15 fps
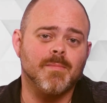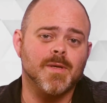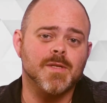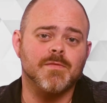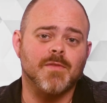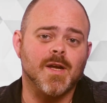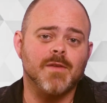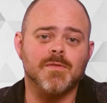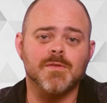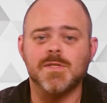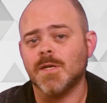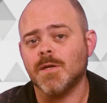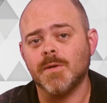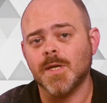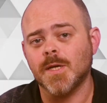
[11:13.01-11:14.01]
a bunch of rifles
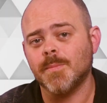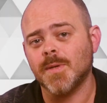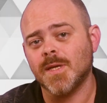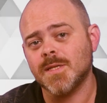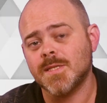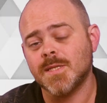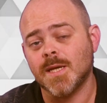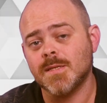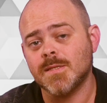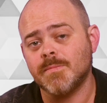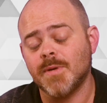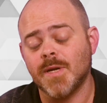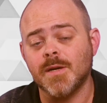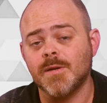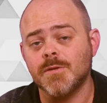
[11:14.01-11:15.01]
and going up against tanks
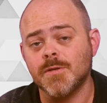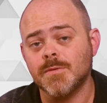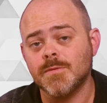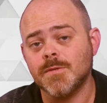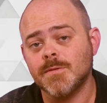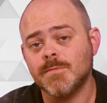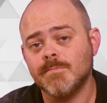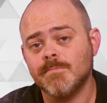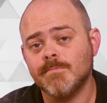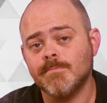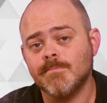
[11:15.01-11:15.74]
and predator drones.